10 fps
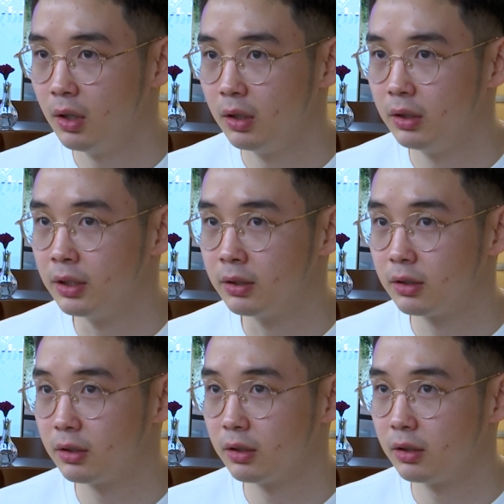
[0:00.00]
and
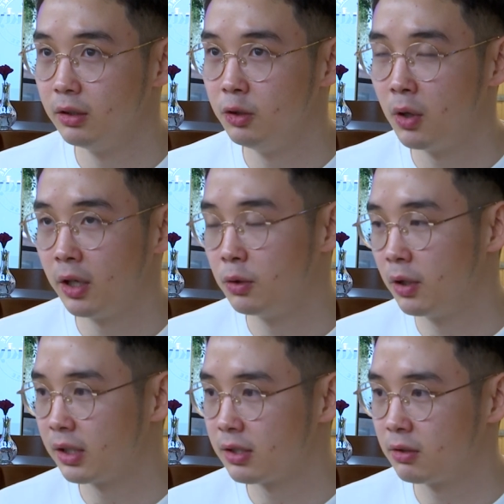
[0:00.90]
we wanted to
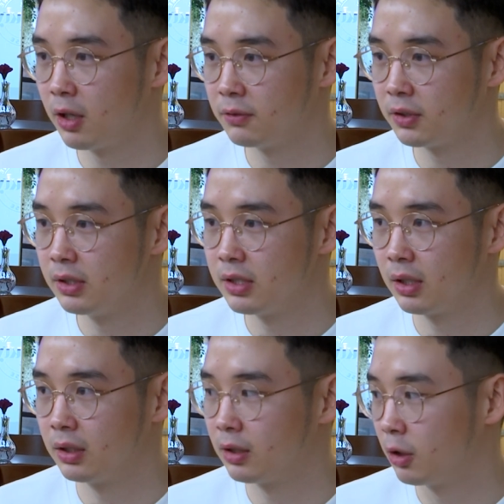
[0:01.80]
do something that
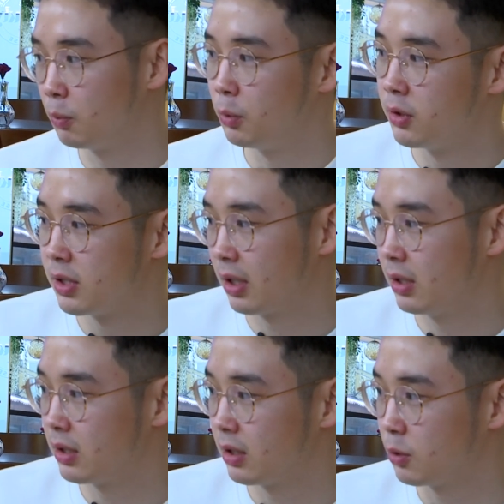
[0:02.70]
was useful
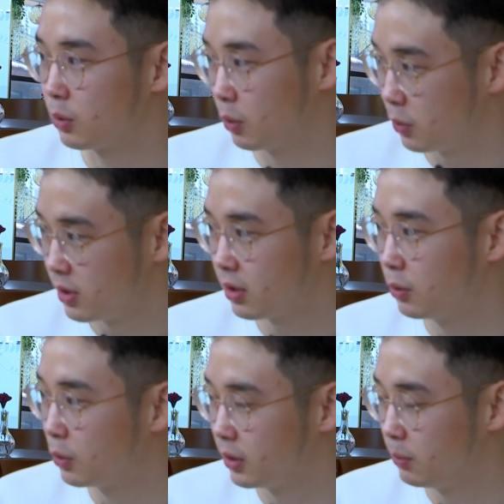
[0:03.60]
to
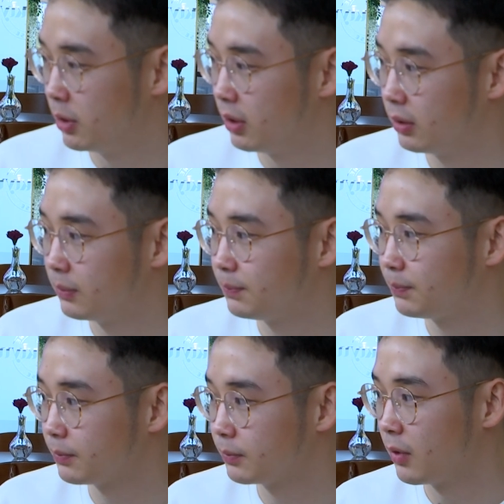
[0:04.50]
society.
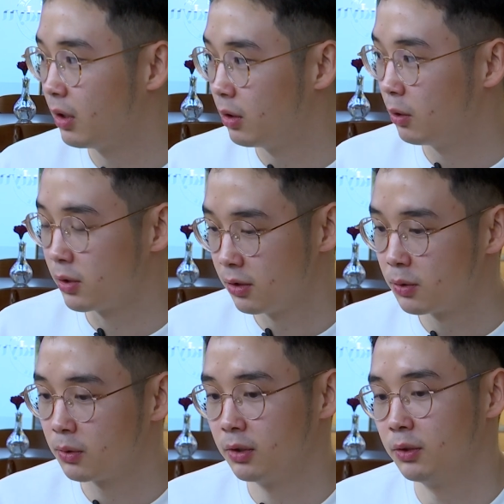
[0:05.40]
And what we